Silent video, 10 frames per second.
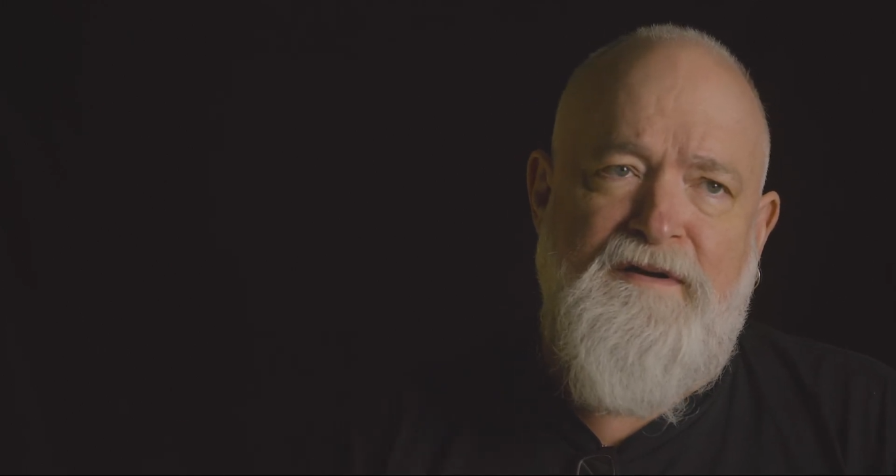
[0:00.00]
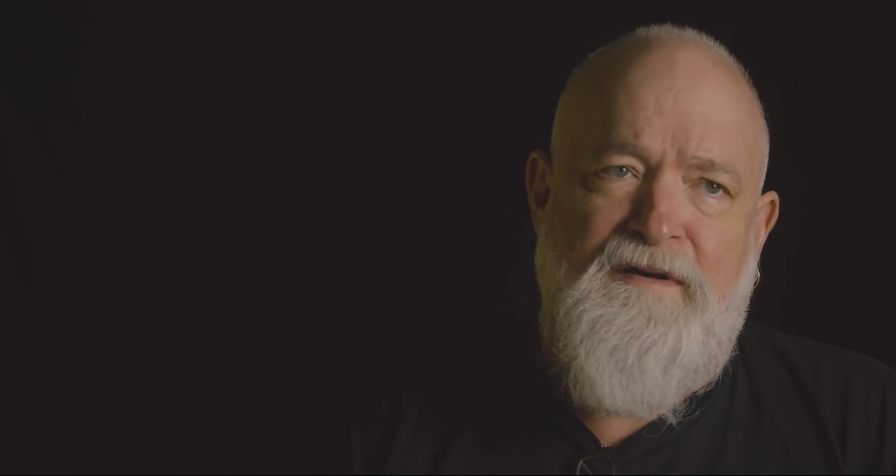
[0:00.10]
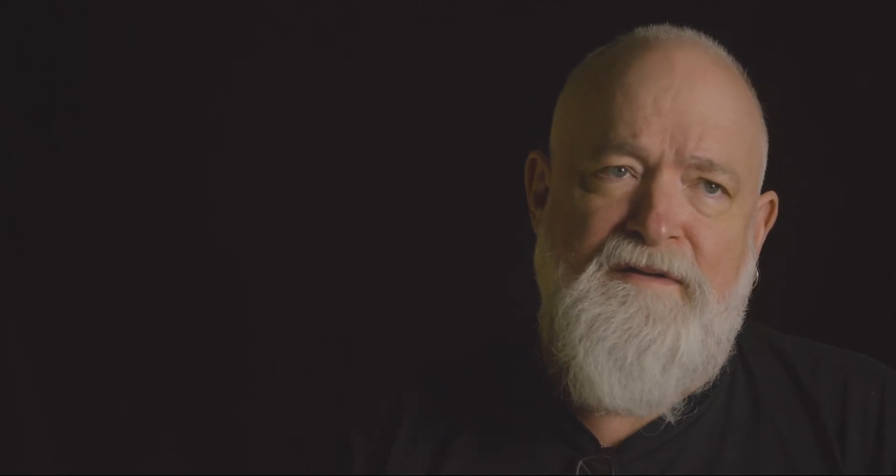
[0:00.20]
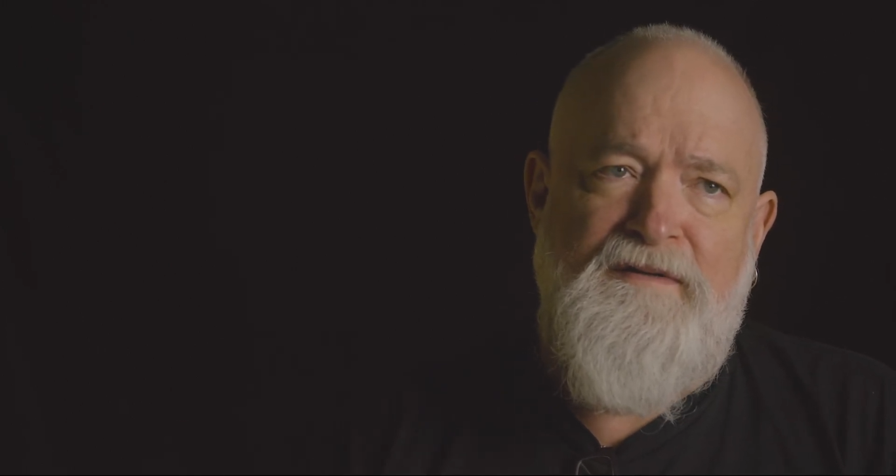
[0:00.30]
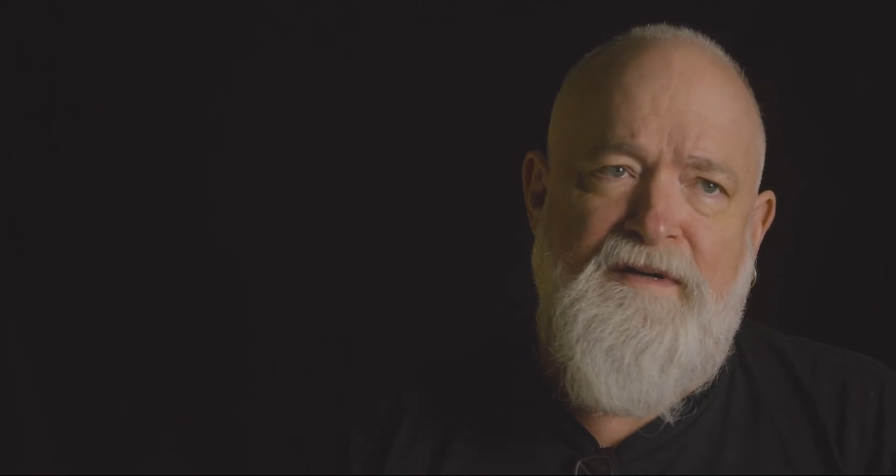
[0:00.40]

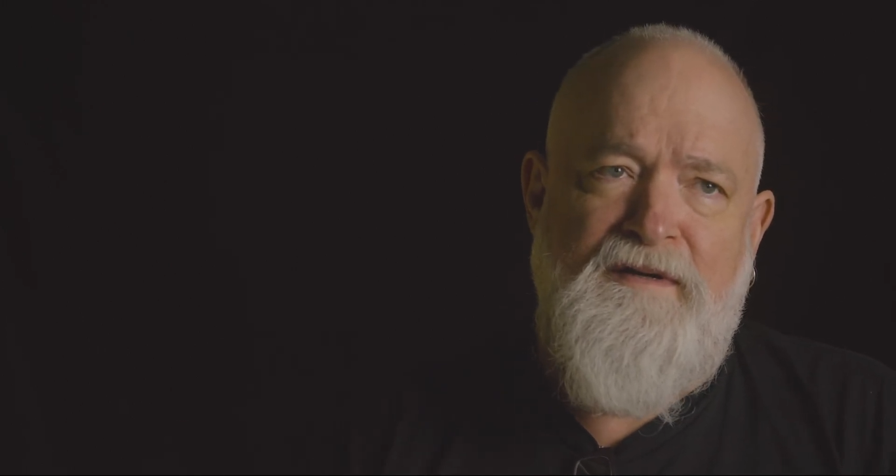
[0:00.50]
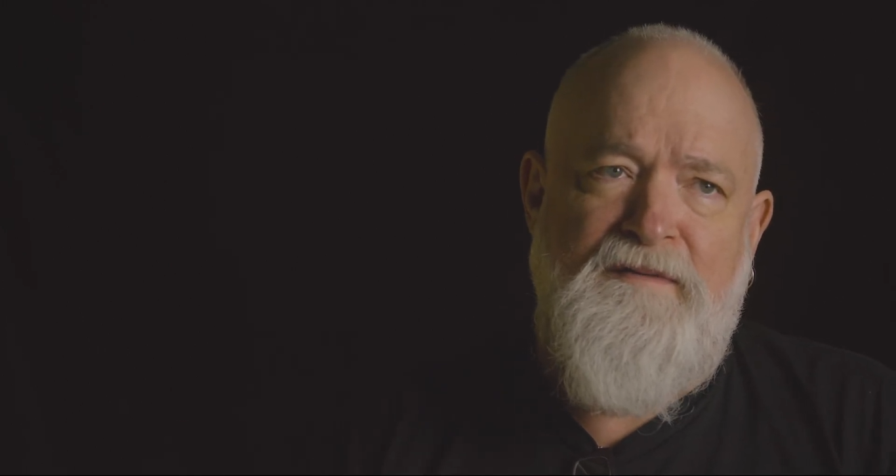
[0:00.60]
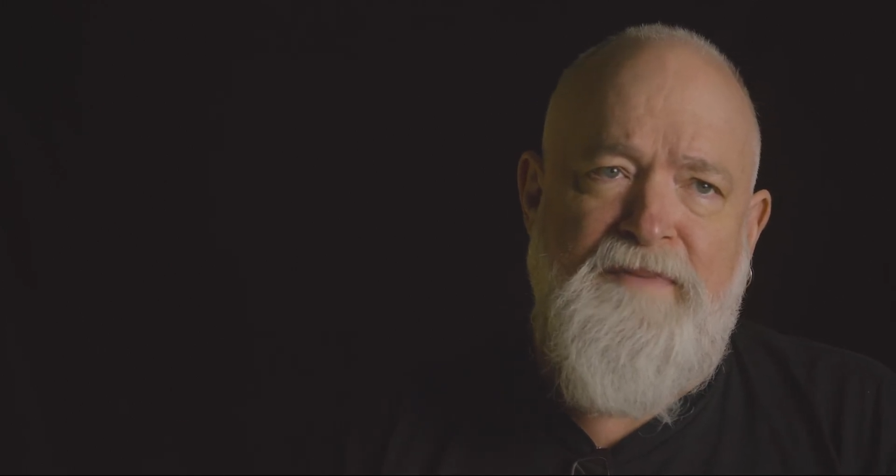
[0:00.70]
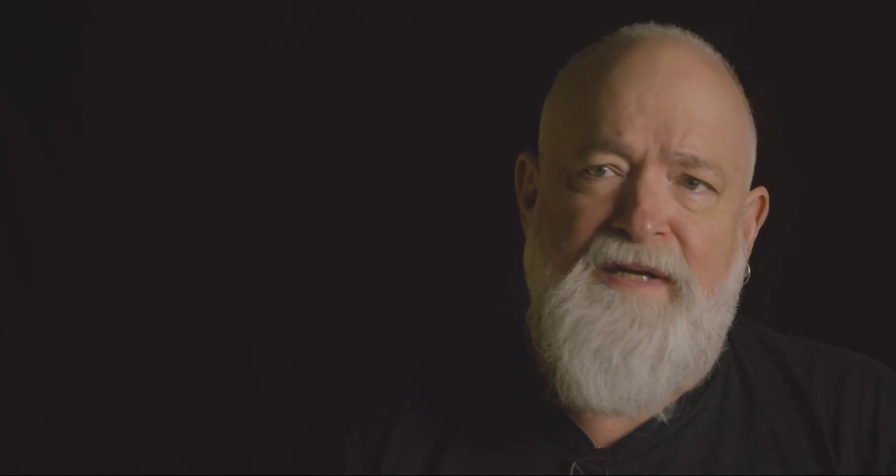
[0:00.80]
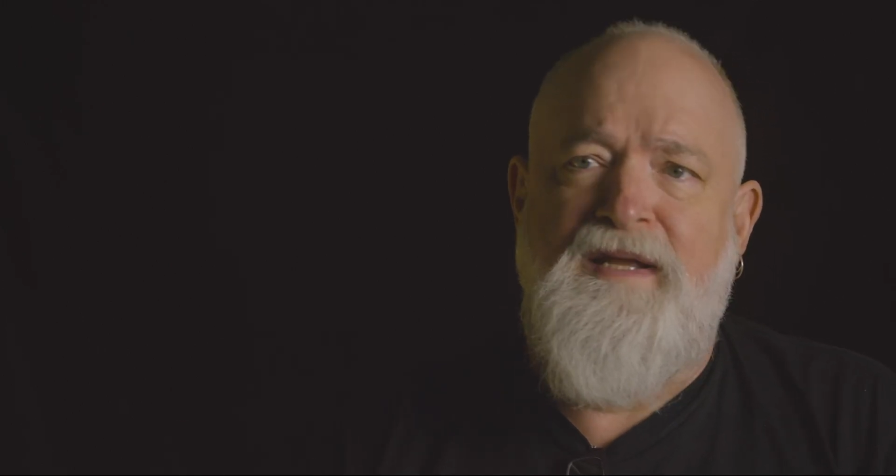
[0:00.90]

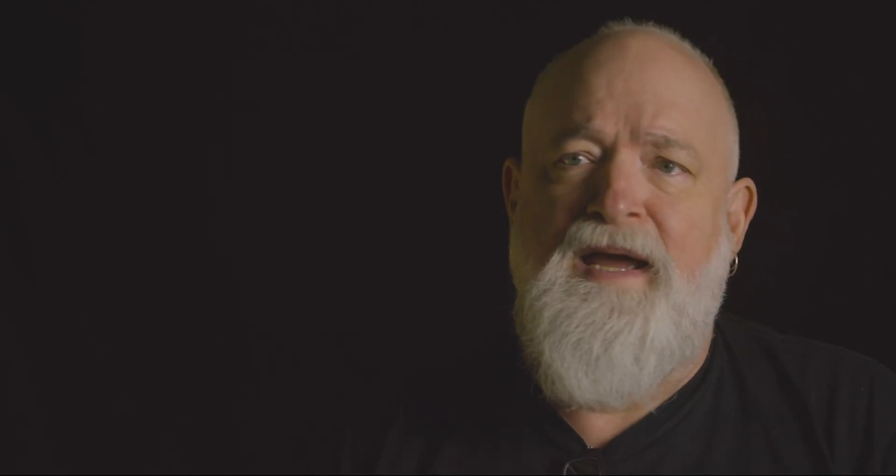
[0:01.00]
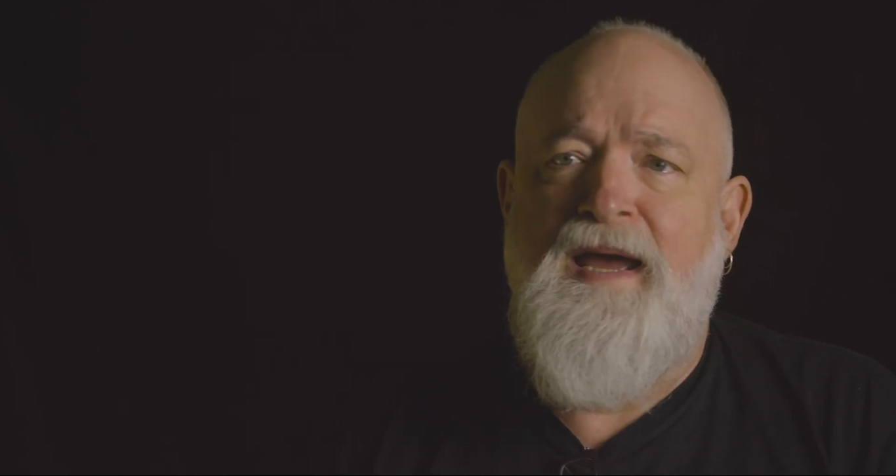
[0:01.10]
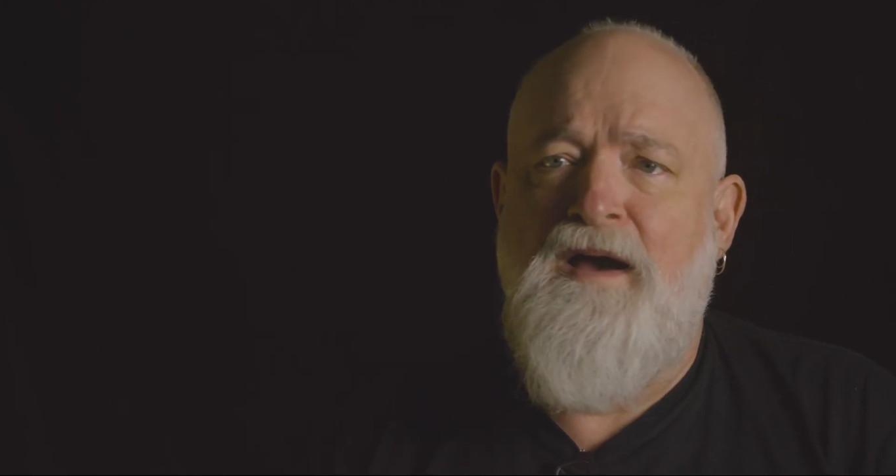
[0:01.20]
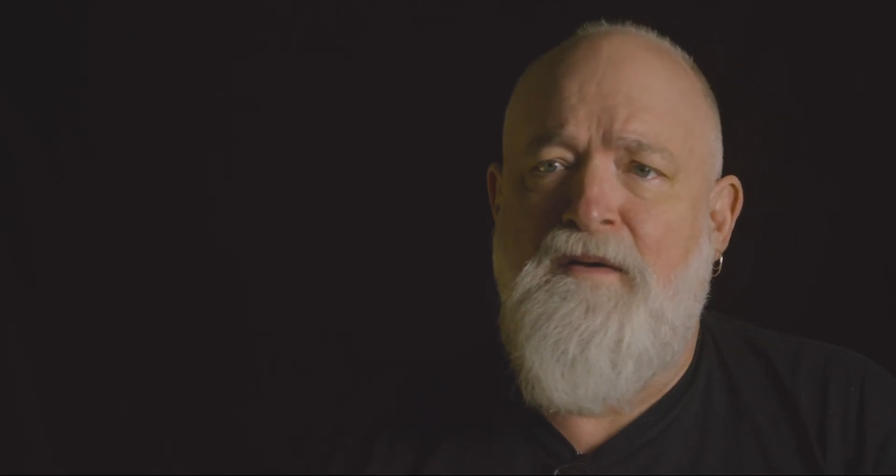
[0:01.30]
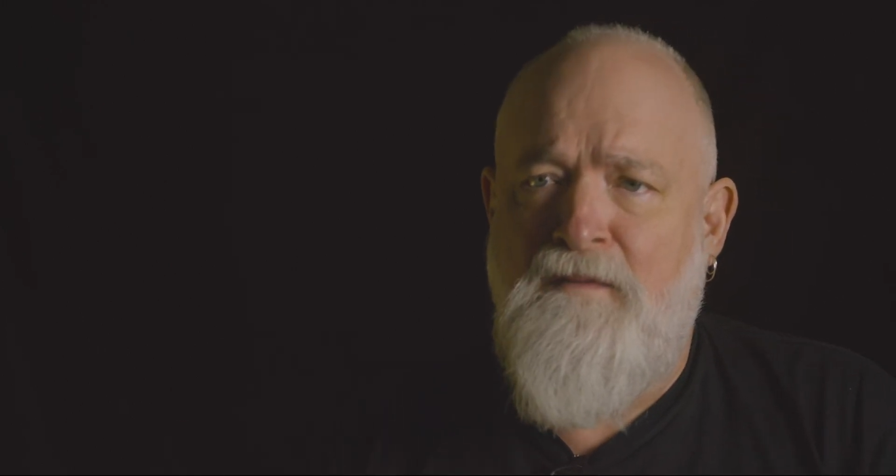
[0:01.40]
called Big
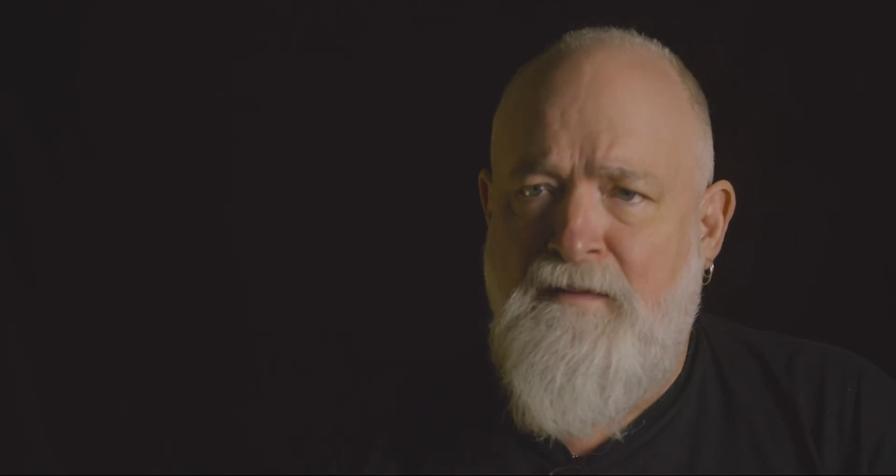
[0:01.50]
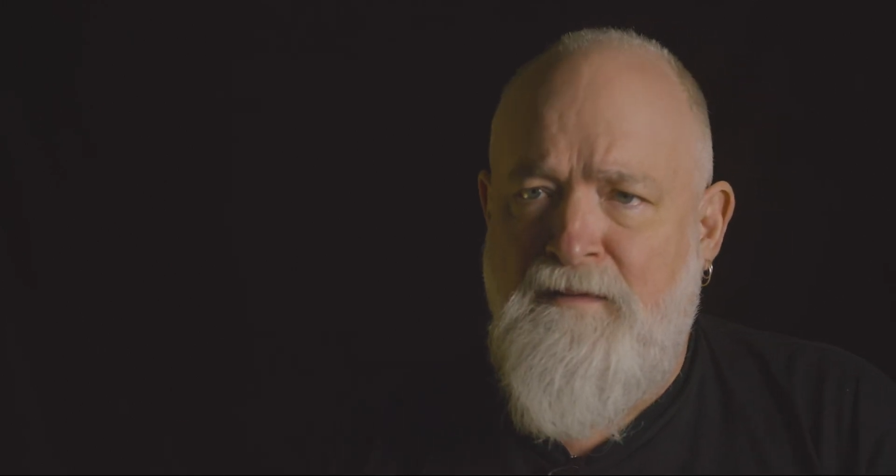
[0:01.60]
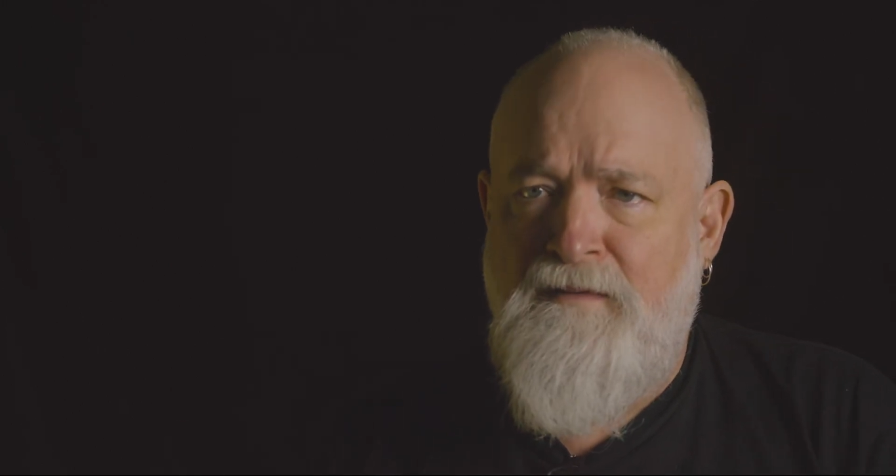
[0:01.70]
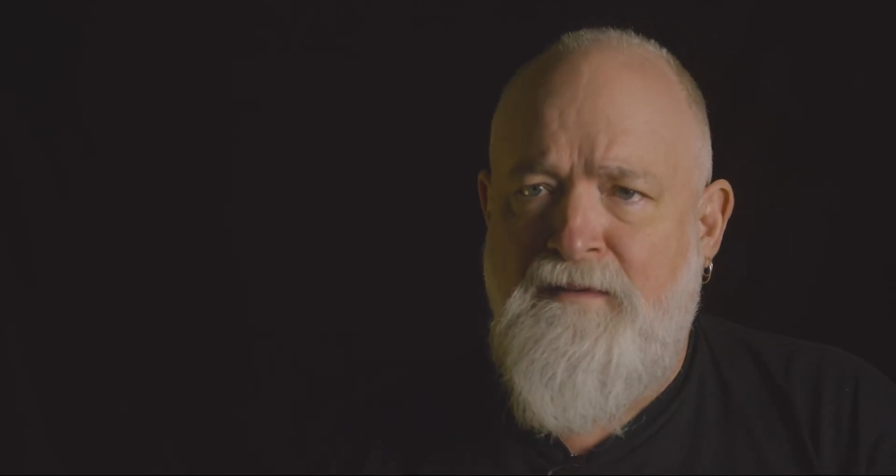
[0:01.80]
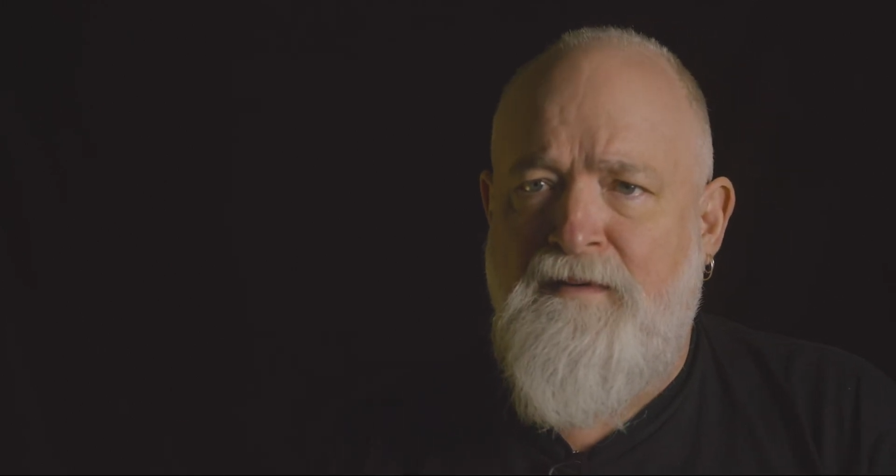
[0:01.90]
Day Out.